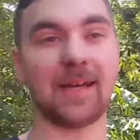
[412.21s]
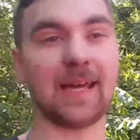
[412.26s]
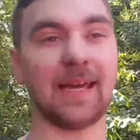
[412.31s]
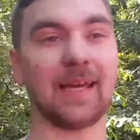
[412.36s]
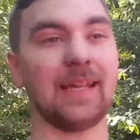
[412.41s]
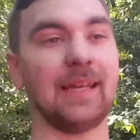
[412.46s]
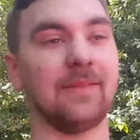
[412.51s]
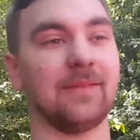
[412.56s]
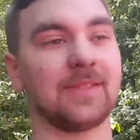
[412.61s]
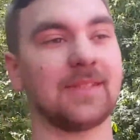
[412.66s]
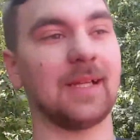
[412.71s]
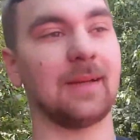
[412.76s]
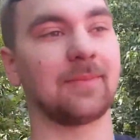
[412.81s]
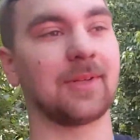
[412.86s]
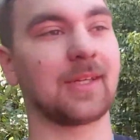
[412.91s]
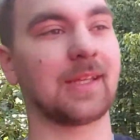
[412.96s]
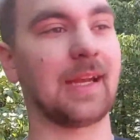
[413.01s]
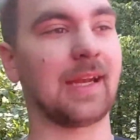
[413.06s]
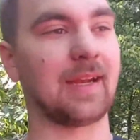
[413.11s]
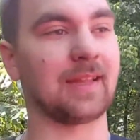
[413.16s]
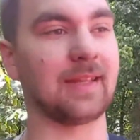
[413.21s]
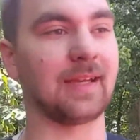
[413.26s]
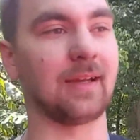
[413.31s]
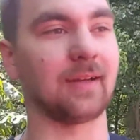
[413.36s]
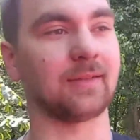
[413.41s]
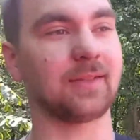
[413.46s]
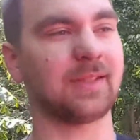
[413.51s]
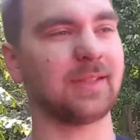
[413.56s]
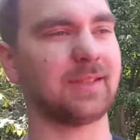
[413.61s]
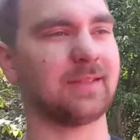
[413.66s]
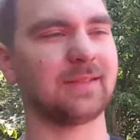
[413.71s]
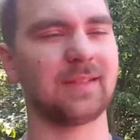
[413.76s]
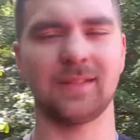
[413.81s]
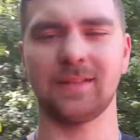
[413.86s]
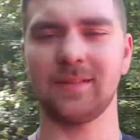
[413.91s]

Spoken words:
I can't even stop looking at it now. Just